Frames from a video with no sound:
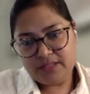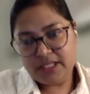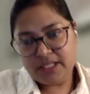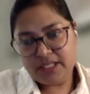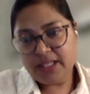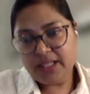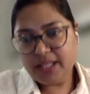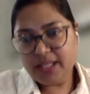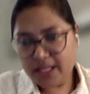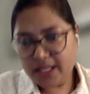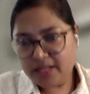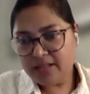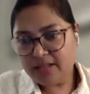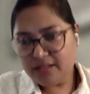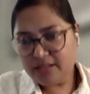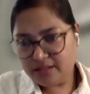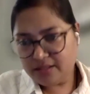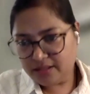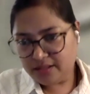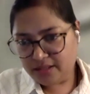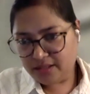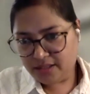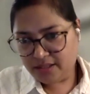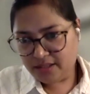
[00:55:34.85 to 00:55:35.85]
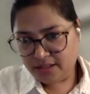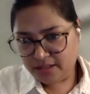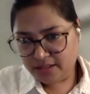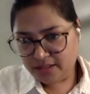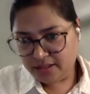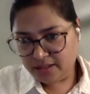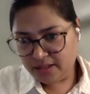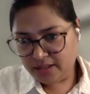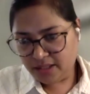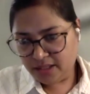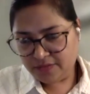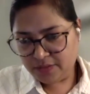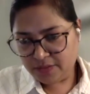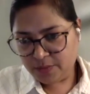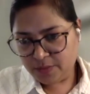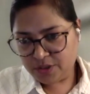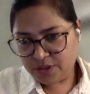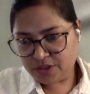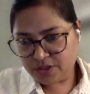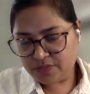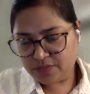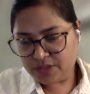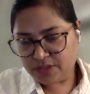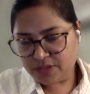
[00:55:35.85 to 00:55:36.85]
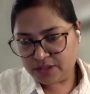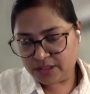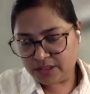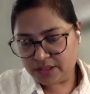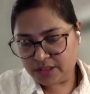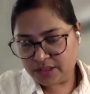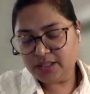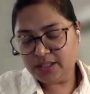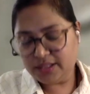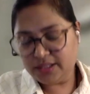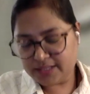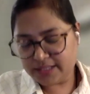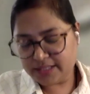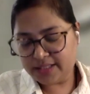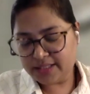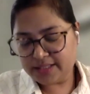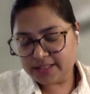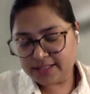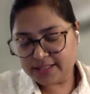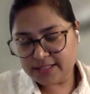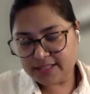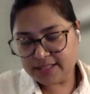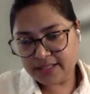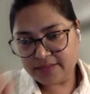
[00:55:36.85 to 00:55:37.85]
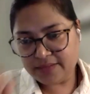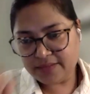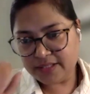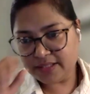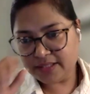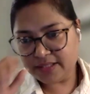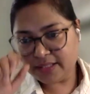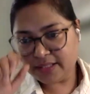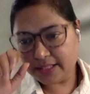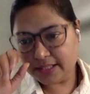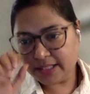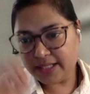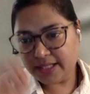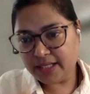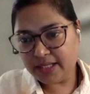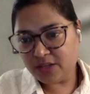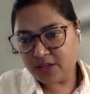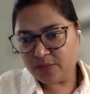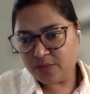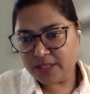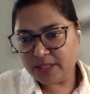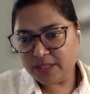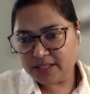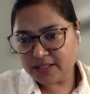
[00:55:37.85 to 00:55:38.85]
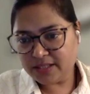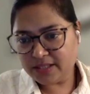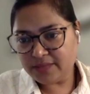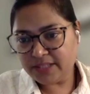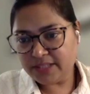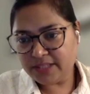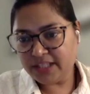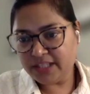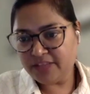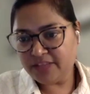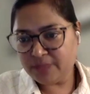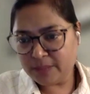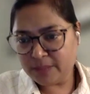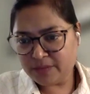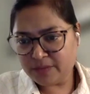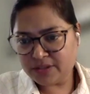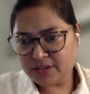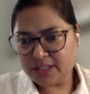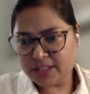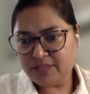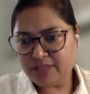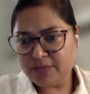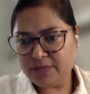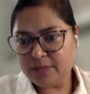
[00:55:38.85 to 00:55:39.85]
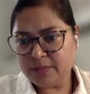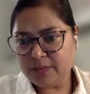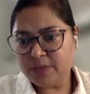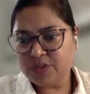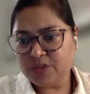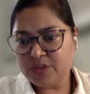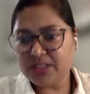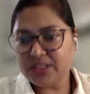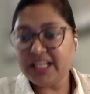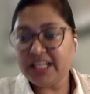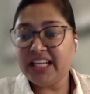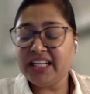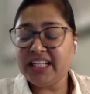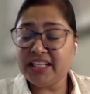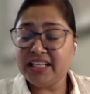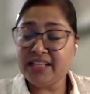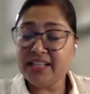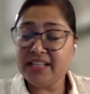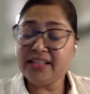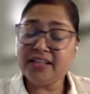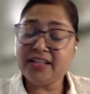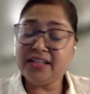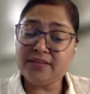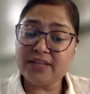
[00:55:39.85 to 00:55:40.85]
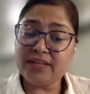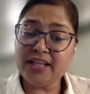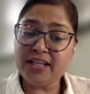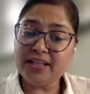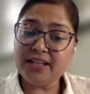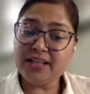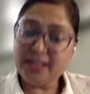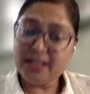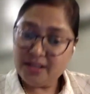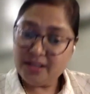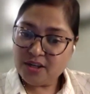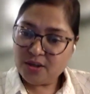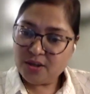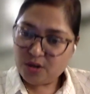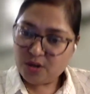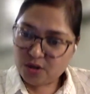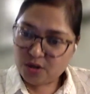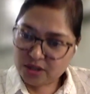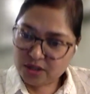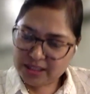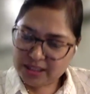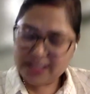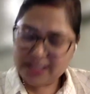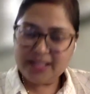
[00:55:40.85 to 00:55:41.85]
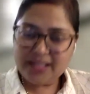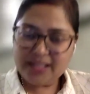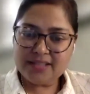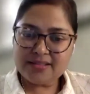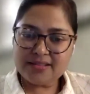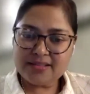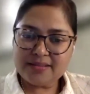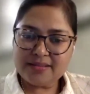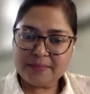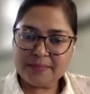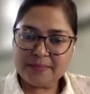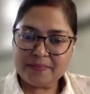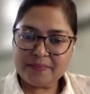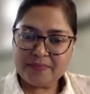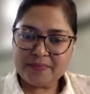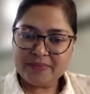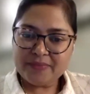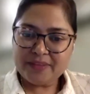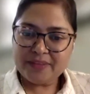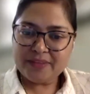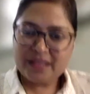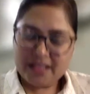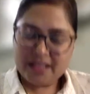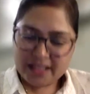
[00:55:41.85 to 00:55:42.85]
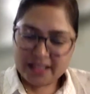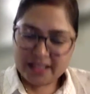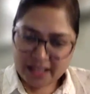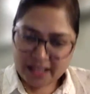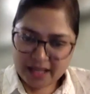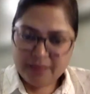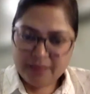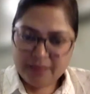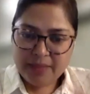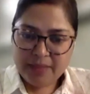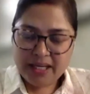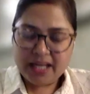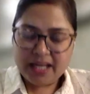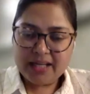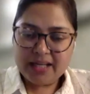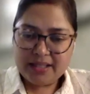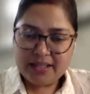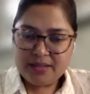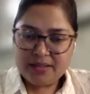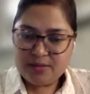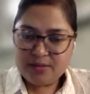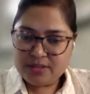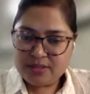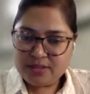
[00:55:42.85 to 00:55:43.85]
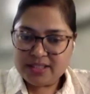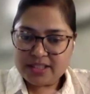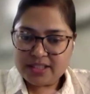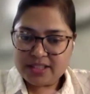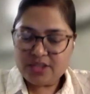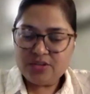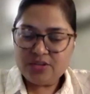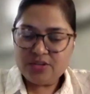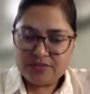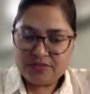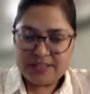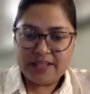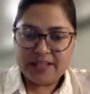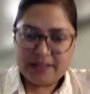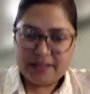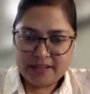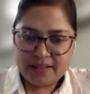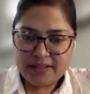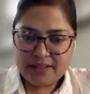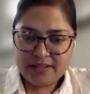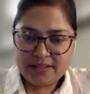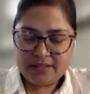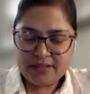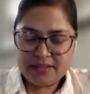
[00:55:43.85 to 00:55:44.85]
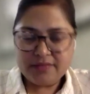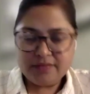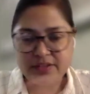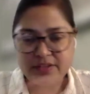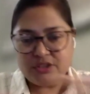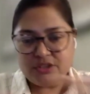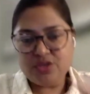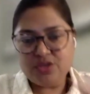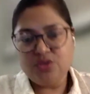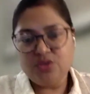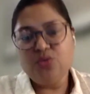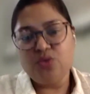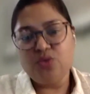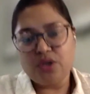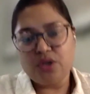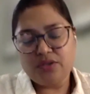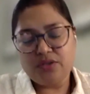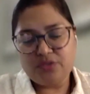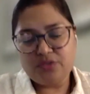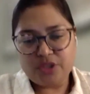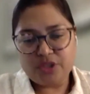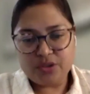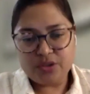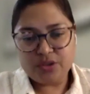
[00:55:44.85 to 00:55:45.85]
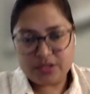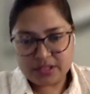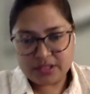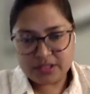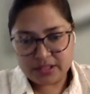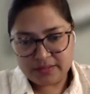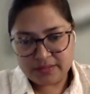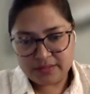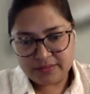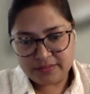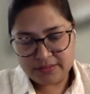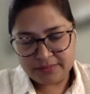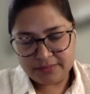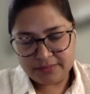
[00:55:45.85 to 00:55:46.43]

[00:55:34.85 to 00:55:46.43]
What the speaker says: And then the affirmations, which the sentences I have written, that I allow myself, I give myself permission, I intend and invite, all these can be added to the set of sentence which you want for yourself.